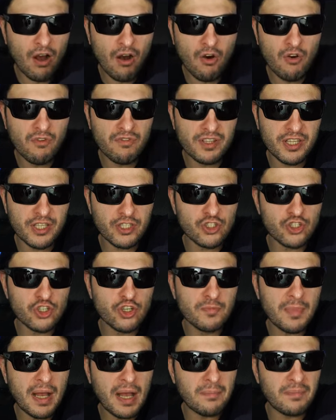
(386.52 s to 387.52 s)
over the
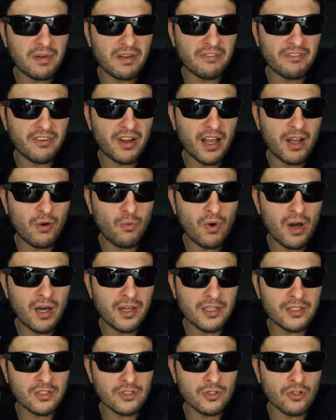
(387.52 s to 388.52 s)
tube amplifier
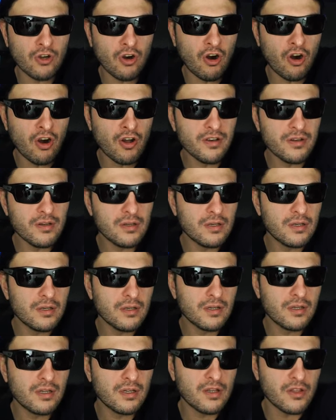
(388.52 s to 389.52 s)
while it's on,
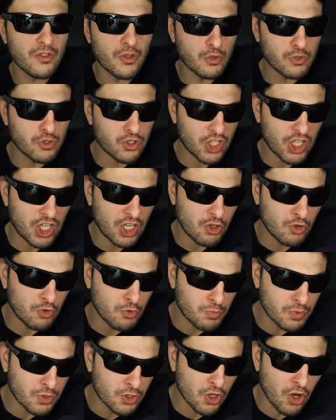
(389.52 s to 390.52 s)
those
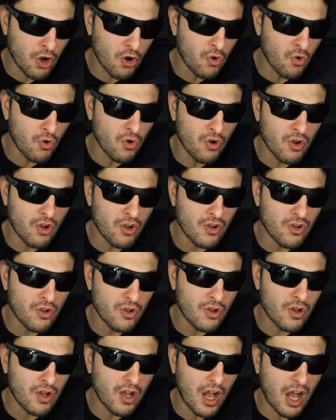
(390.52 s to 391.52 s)
tubes go
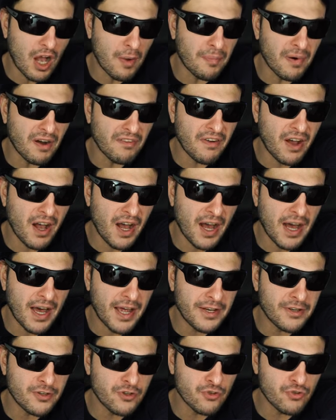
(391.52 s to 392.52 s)
above
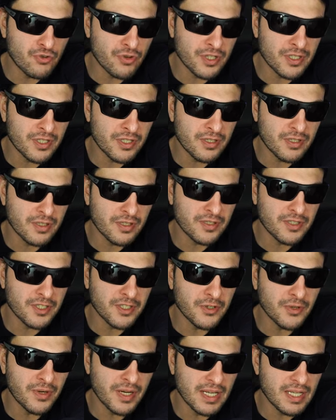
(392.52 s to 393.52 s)
100
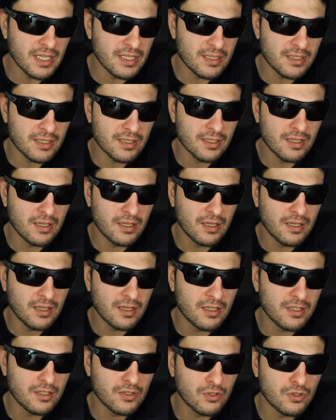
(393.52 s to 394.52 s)
degrees
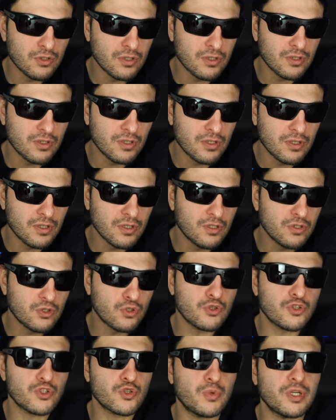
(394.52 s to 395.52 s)

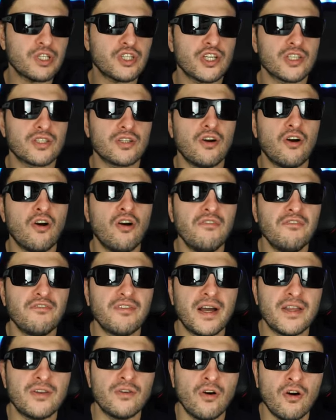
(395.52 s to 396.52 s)
to switch it off
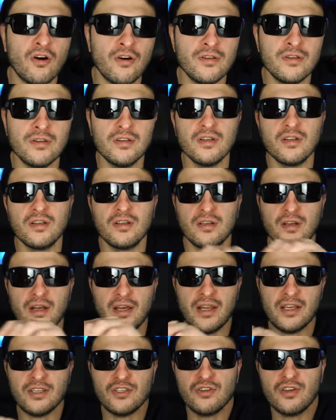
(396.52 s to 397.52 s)
and on.
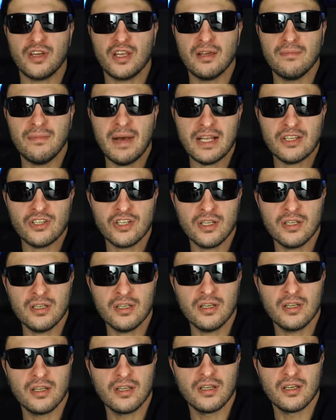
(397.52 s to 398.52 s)
And as you can
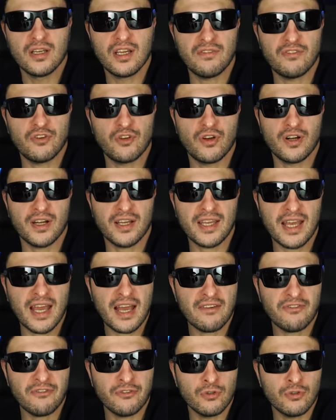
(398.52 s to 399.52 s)
imagine, if you're not
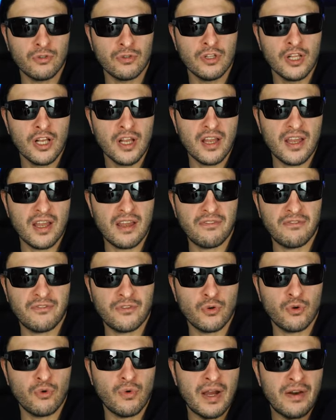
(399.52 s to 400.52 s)
careful, if
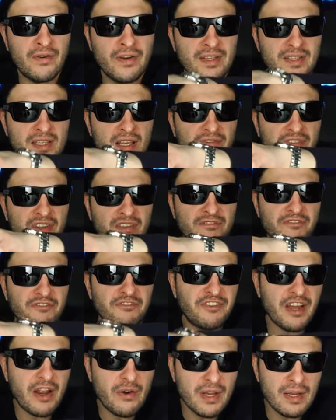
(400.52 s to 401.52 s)
you're wearing something
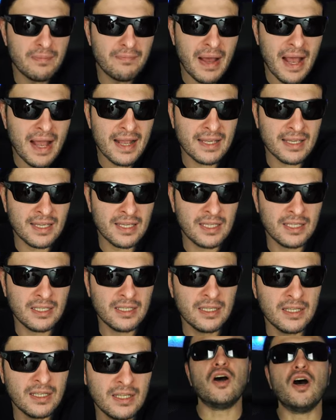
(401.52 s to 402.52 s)
very
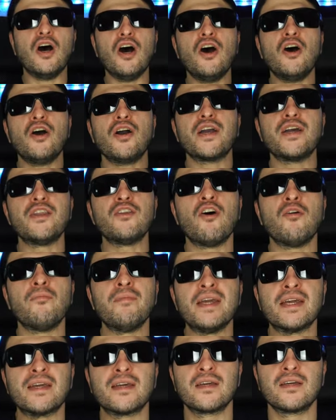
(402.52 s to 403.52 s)
baggy,
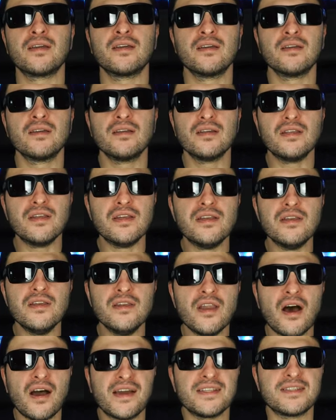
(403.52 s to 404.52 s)
ergonomic
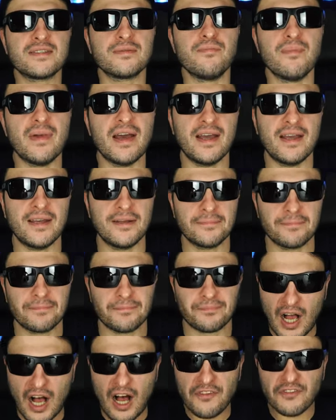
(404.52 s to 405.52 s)
nightmare.
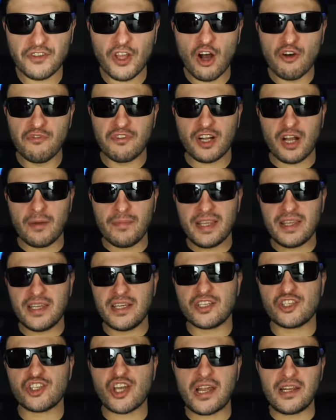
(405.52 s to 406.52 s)
After overcoming
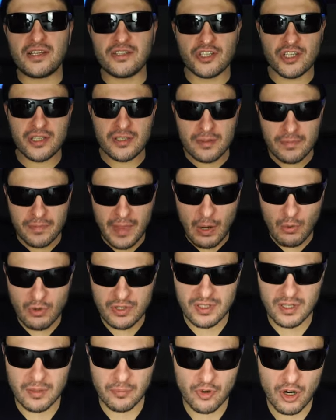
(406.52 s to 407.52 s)
these challenges, that
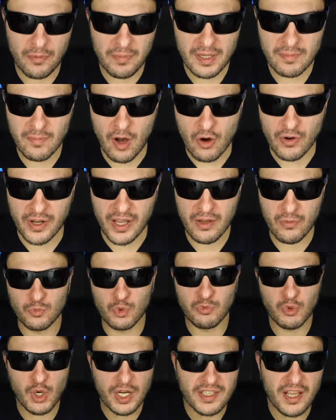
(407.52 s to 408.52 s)
wasn't a problem. Okay,
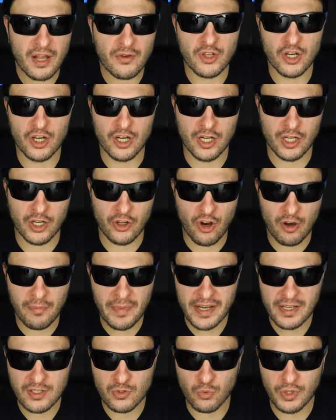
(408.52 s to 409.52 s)
we've worked out the
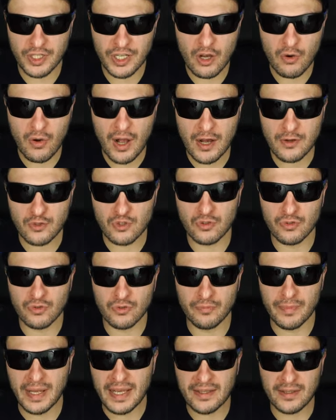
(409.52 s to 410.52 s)
ergonomics. We know how to
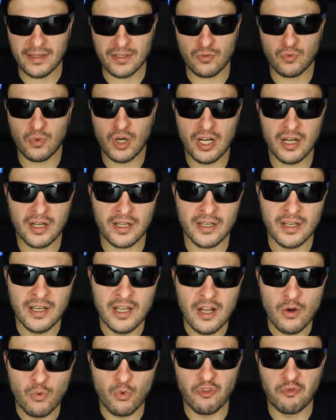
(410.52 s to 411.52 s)
make this work.
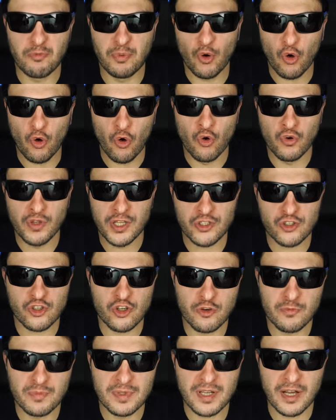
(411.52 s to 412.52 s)
We've put all the
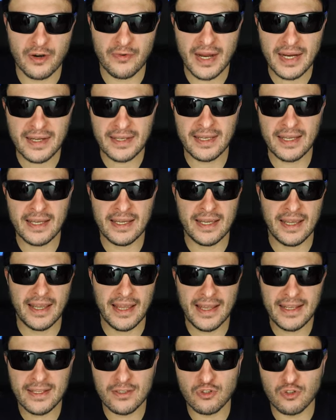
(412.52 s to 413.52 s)
tubes correctly
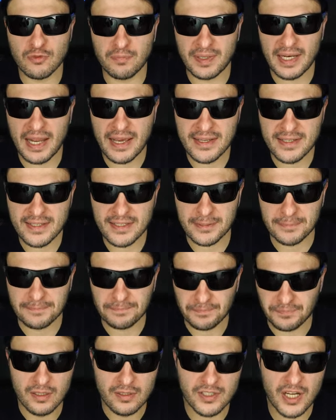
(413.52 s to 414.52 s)
into place.
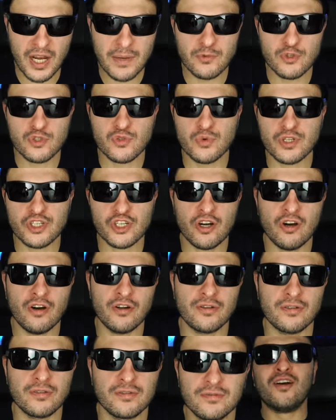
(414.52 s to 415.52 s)
Time to switch it
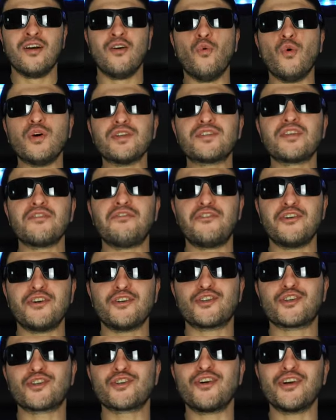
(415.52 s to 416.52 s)
on. What's the
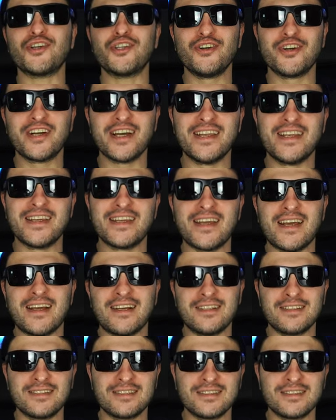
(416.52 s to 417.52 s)
first shock you're gonna get?
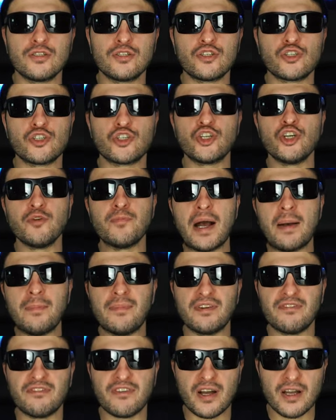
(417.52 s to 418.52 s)
Tube
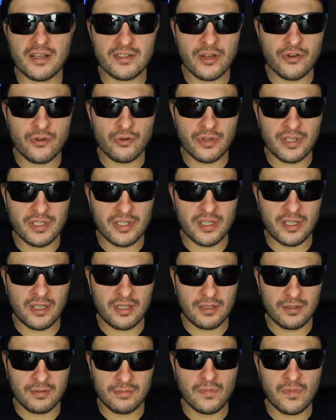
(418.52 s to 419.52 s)
amplifiers are noisy.
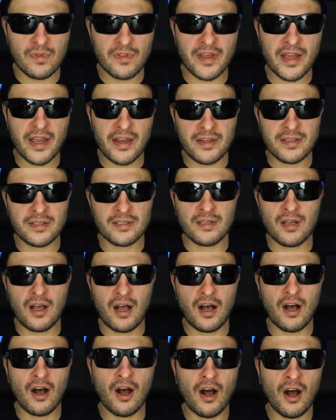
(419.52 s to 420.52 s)
There is
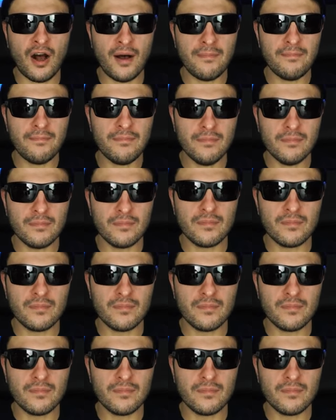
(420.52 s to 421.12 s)
a hum,